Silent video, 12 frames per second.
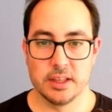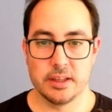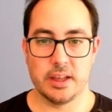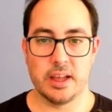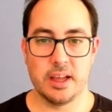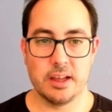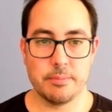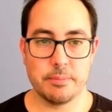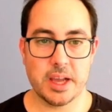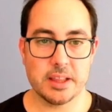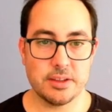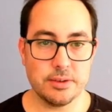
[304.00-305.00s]

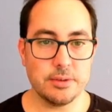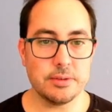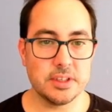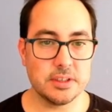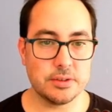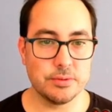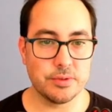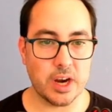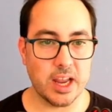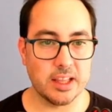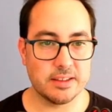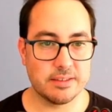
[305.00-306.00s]
but you need to
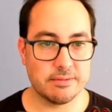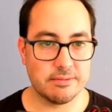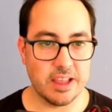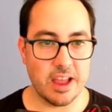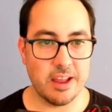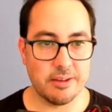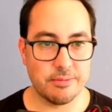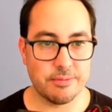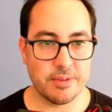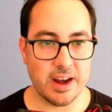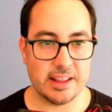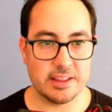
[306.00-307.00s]
write a
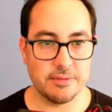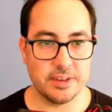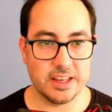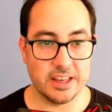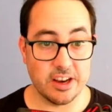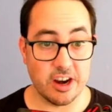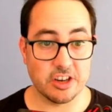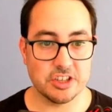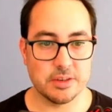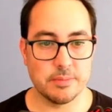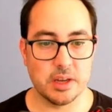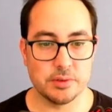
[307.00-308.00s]
relatively large
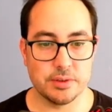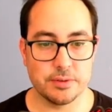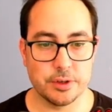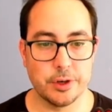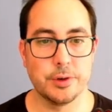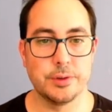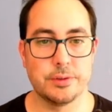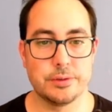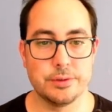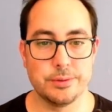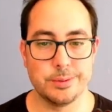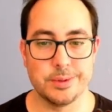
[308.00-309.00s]
amount of code to
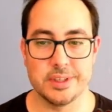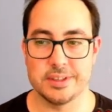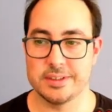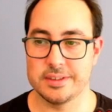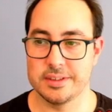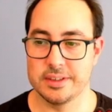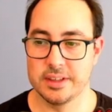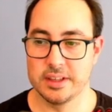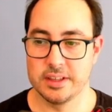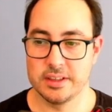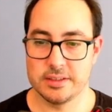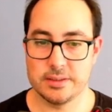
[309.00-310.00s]
do this.
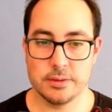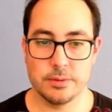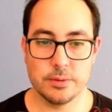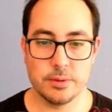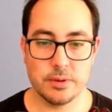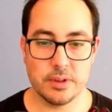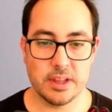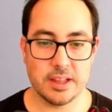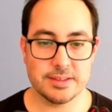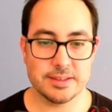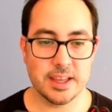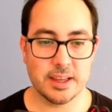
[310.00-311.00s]
So let's
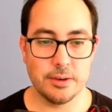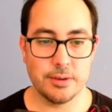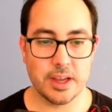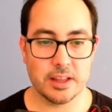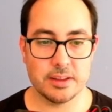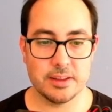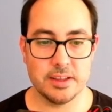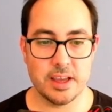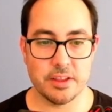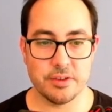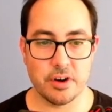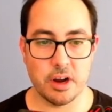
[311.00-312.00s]
take a look at the
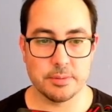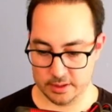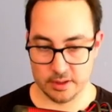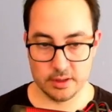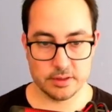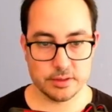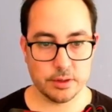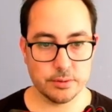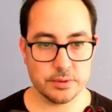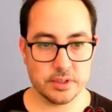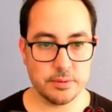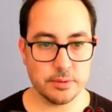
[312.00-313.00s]
other options. So
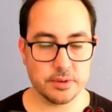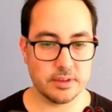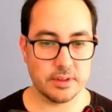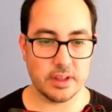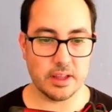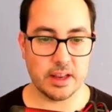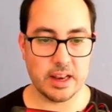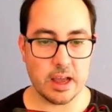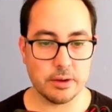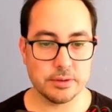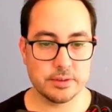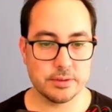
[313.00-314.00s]
Seaborn
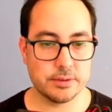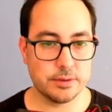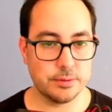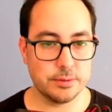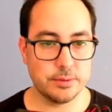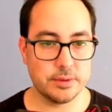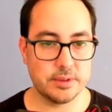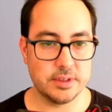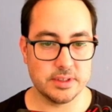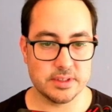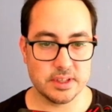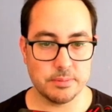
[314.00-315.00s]
allows to do these
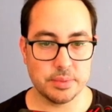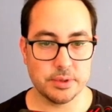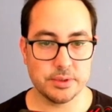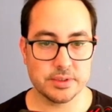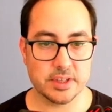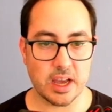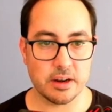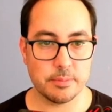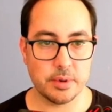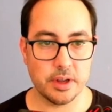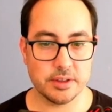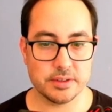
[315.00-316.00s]
simple scatter
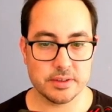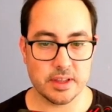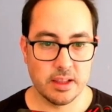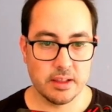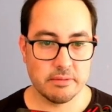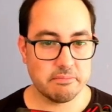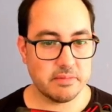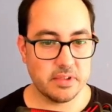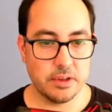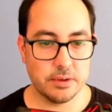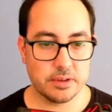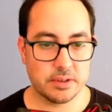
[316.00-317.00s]
plots that
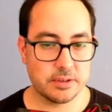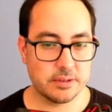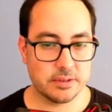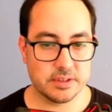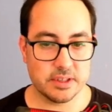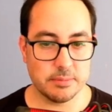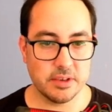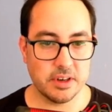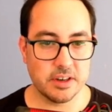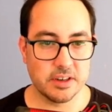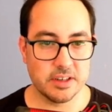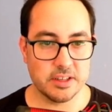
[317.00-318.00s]
look
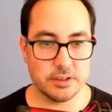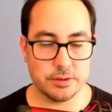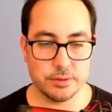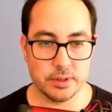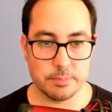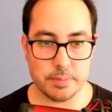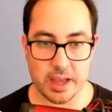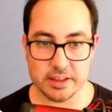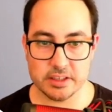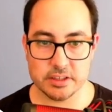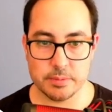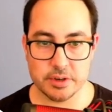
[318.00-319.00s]
similarly to the
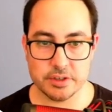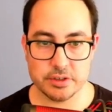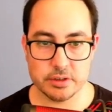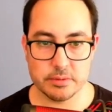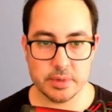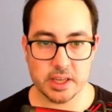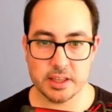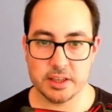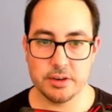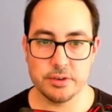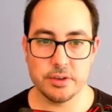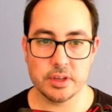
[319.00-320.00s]
Pandas version, but here
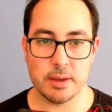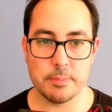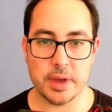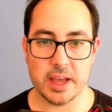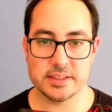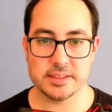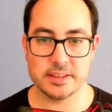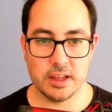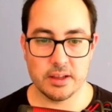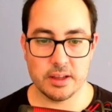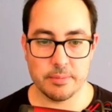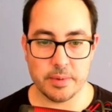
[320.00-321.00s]
you can pass
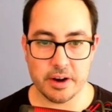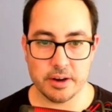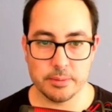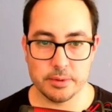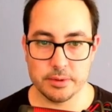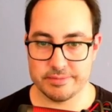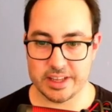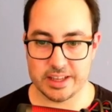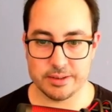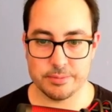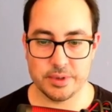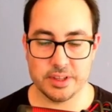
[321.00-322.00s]
a variable
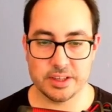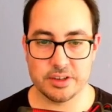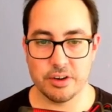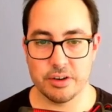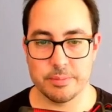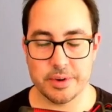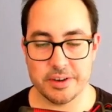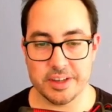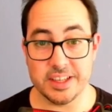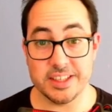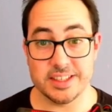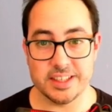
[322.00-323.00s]
with the color very
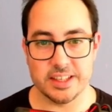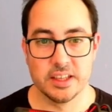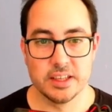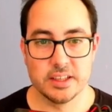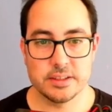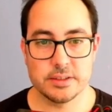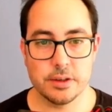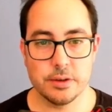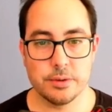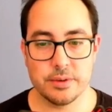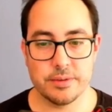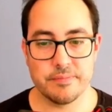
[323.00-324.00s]
easily.
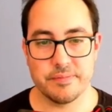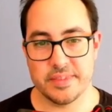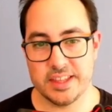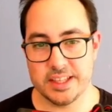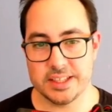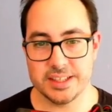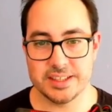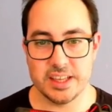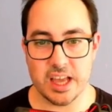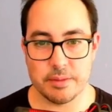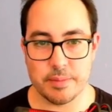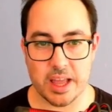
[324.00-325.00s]
So this is the
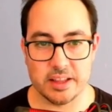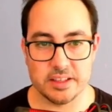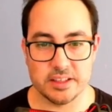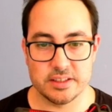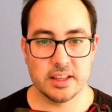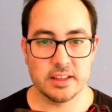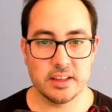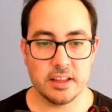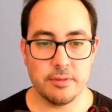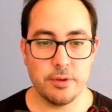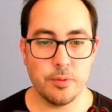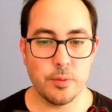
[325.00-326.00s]
advantage. If
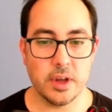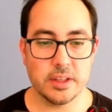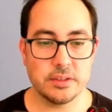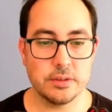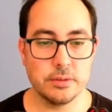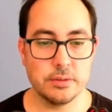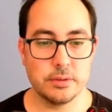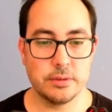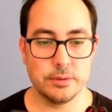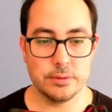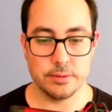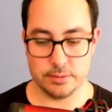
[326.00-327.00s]
you want to
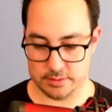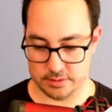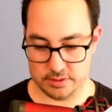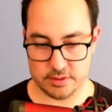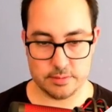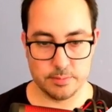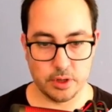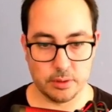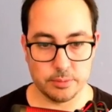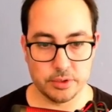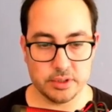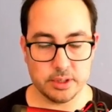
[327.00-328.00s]
do small
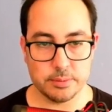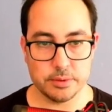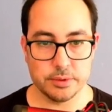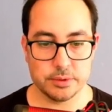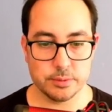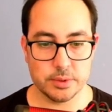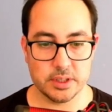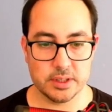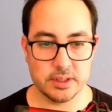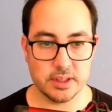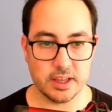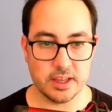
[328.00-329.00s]
multiples with
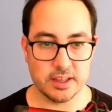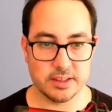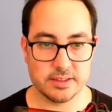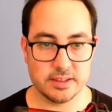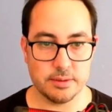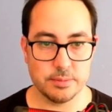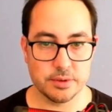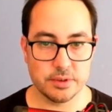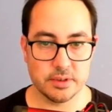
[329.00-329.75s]
Seaborn,